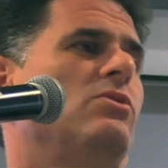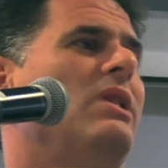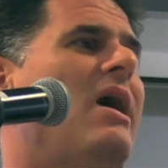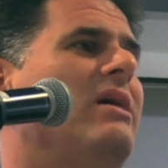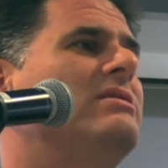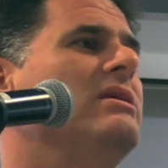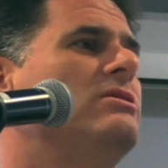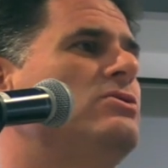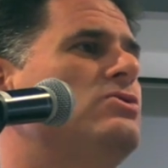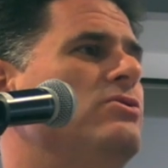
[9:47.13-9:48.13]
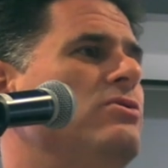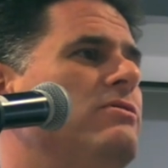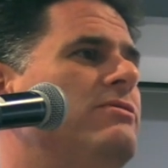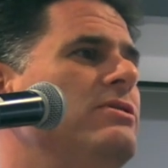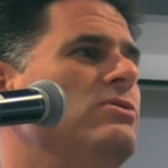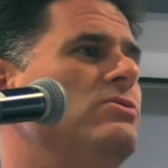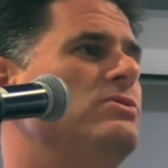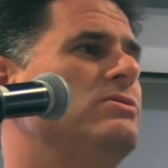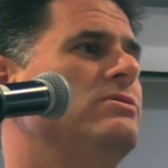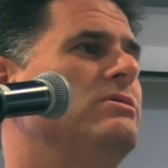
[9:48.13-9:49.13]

locked into certain views